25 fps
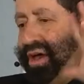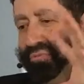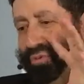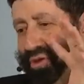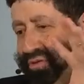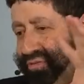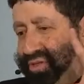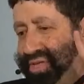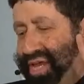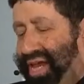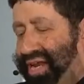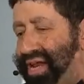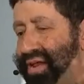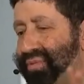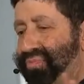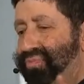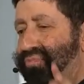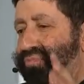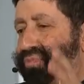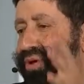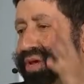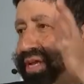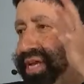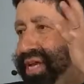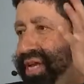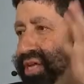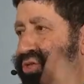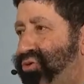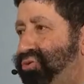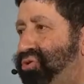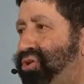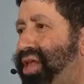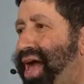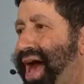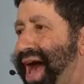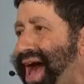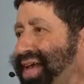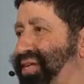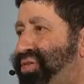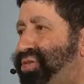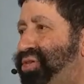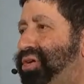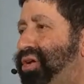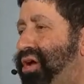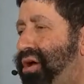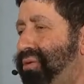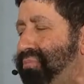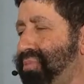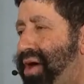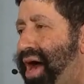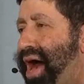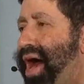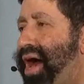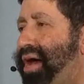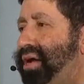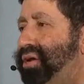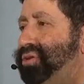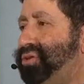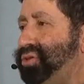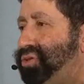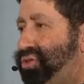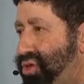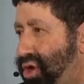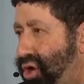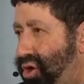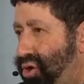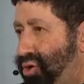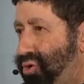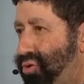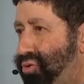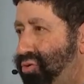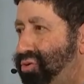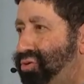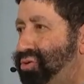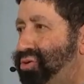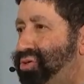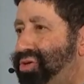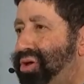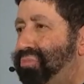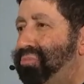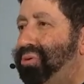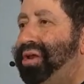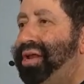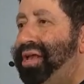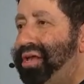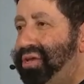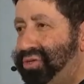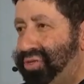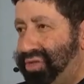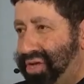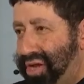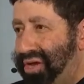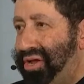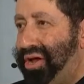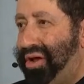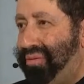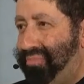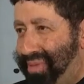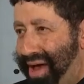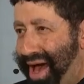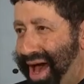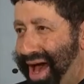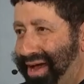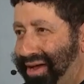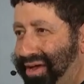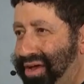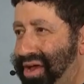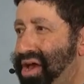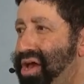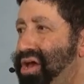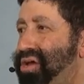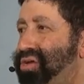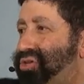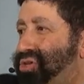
We've said it, but Israel has to come back so someone else can come back,